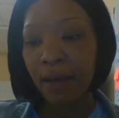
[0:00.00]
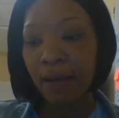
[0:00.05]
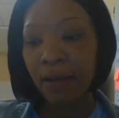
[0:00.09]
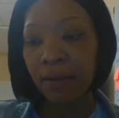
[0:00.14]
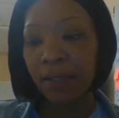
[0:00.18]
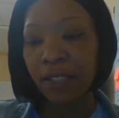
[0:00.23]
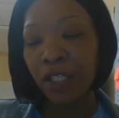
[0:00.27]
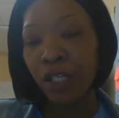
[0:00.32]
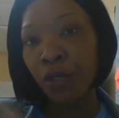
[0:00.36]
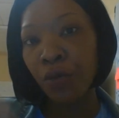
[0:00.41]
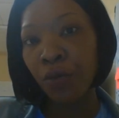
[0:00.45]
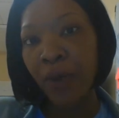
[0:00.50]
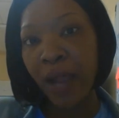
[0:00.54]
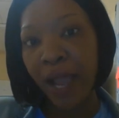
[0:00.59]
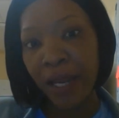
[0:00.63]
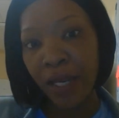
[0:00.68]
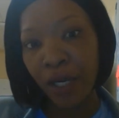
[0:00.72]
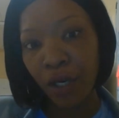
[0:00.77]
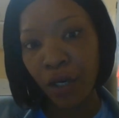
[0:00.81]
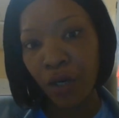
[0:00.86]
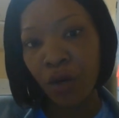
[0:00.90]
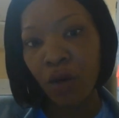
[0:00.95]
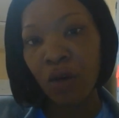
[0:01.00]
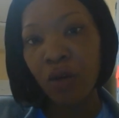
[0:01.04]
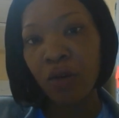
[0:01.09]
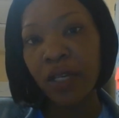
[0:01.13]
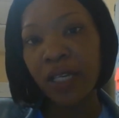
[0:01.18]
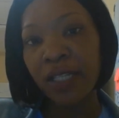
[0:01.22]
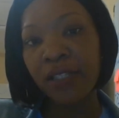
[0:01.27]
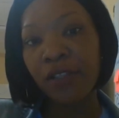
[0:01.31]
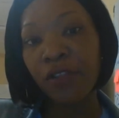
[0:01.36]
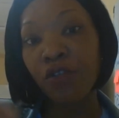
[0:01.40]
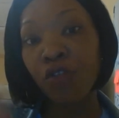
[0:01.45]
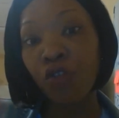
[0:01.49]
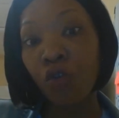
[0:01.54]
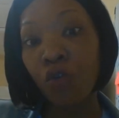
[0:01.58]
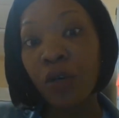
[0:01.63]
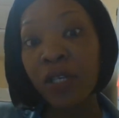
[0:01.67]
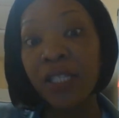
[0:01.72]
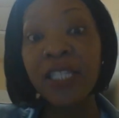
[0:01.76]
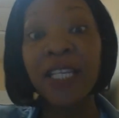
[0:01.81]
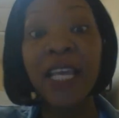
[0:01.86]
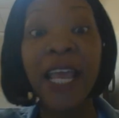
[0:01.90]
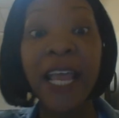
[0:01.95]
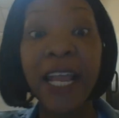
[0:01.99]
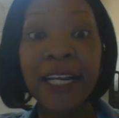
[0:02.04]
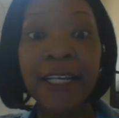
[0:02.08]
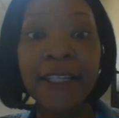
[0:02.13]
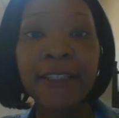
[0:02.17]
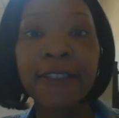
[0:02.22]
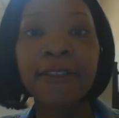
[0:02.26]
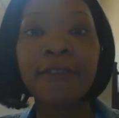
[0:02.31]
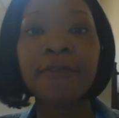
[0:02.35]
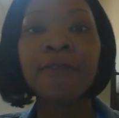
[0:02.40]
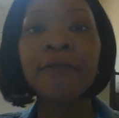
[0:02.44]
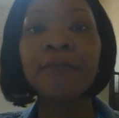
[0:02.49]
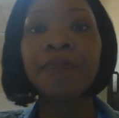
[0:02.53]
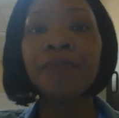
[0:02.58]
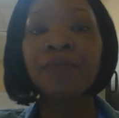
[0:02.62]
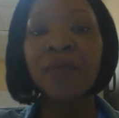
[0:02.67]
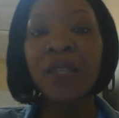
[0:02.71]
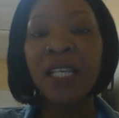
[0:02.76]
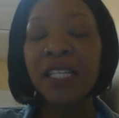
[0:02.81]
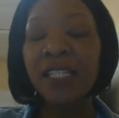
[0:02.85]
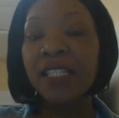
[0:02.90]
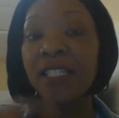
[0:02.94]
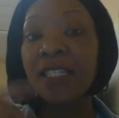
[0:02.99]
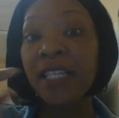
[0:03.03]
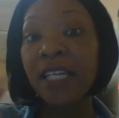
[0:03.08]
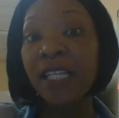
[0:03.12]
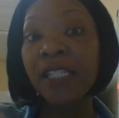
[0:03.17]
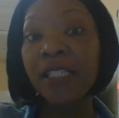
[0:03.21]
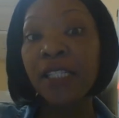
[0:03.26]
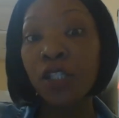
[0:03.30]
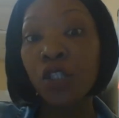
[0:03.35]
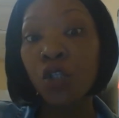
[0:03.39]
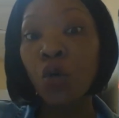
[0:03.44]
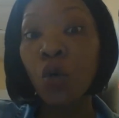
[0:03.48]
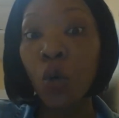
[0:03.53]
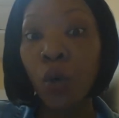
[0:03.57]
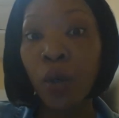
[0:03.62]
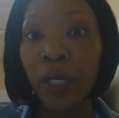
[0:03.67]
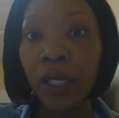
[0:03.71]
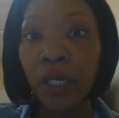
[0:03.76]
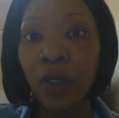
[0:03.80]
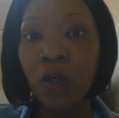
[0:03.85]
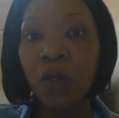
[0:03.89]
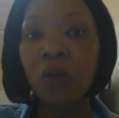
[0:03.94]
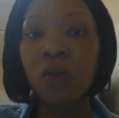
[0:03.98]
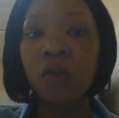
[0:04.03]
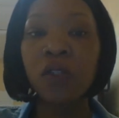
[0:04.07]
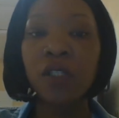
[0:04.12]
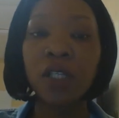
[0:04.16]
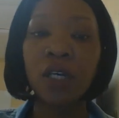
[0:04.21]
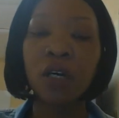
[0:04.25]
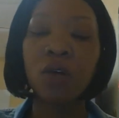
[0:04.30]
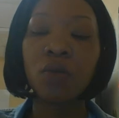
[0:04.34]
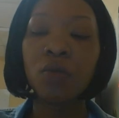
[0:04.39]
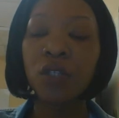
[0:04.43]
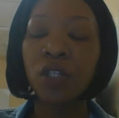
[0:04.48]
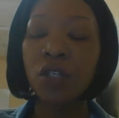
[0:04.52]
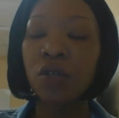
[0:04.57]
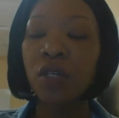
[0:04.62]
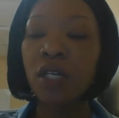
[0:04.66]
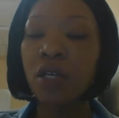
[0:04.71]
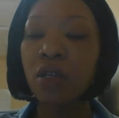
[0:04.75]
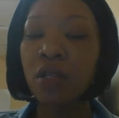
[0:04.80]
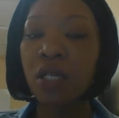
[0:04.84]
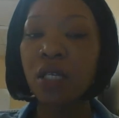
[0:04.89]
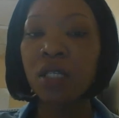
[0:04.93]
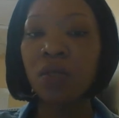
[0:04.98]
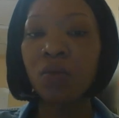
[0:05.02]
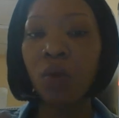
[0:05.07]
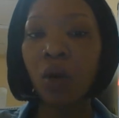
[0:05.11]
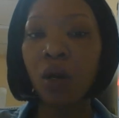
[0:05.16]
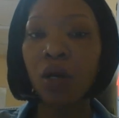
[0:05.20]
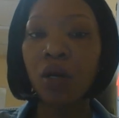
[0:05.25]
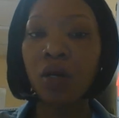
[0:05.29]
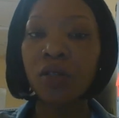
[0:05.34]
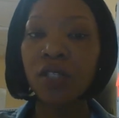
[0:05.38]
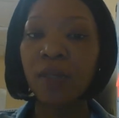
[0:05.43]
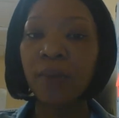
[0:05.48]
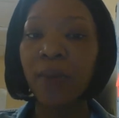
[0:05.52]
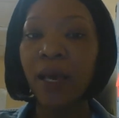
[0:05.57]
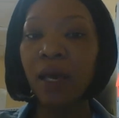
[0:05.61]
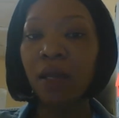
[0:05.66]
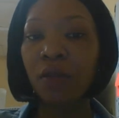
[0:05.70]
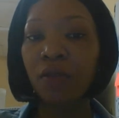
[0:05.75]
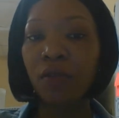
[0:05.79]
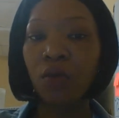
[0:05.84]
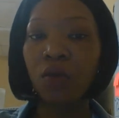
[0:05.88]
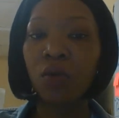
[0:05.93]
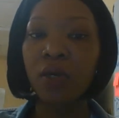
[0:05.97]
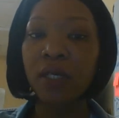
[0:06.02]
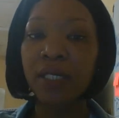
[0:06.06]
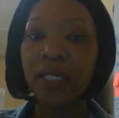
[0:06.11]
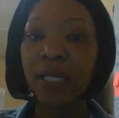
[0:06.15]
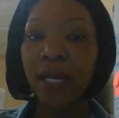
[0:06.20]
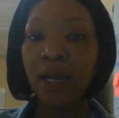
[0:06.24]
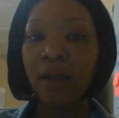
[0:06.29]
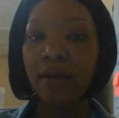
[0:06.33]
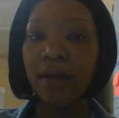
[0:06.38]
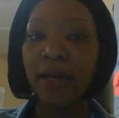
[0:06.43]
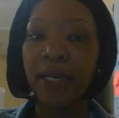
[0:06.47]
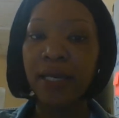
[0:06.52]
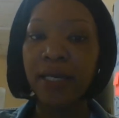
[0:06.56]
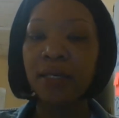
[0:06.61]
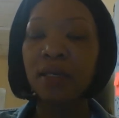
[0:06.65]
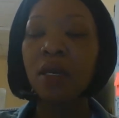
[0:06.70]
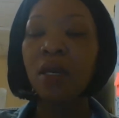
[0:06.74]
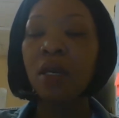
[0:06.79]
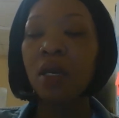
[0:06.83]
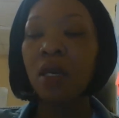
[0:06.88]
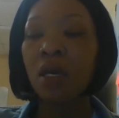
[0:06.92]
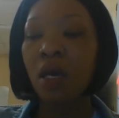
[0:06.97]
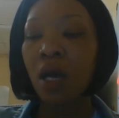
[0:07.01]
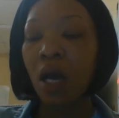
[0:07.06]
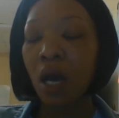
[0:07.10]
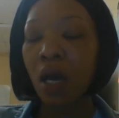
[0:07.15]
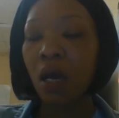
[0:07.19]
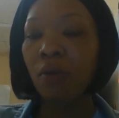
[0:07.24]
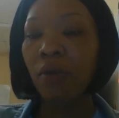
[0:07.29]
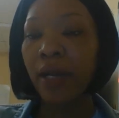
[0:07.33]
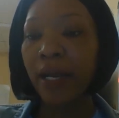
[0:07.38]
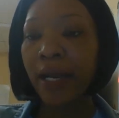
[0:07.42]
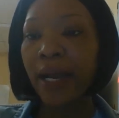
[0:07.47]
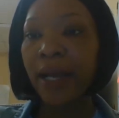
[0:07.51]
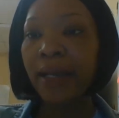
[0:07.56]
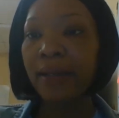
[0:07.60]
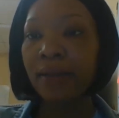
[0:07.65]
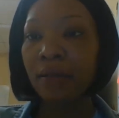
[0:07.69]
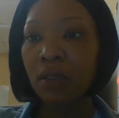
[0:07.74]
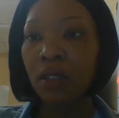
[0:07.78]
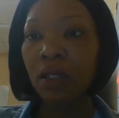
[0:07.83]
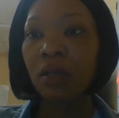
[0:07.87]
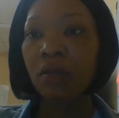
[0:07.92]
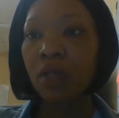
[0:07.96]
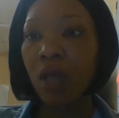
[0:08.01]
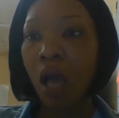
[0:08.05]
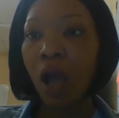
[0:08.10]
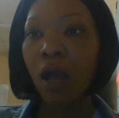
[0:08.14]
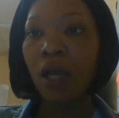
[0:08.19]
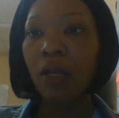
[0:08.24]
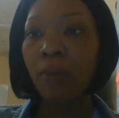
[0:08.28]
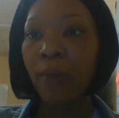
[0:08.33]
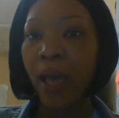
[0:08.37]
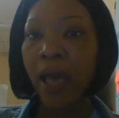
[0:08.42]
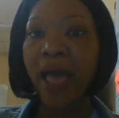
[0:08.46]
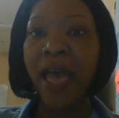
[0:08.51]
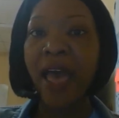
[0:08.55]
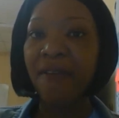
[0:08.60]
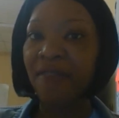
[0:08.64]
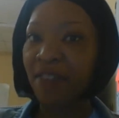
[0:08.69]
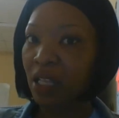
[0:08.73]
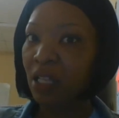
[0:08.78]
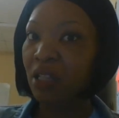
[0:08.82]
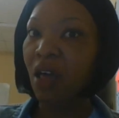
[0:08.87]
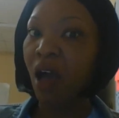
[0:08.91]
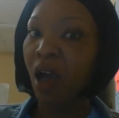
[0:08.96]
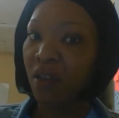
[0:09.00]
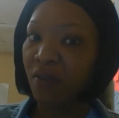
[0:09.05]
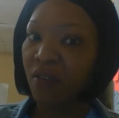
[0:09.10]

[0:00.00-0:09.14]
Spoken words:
tyrannical, is authoritative, it's dictatorial. So when you hear these words about authoritarian, we're kind of talking about having a lot of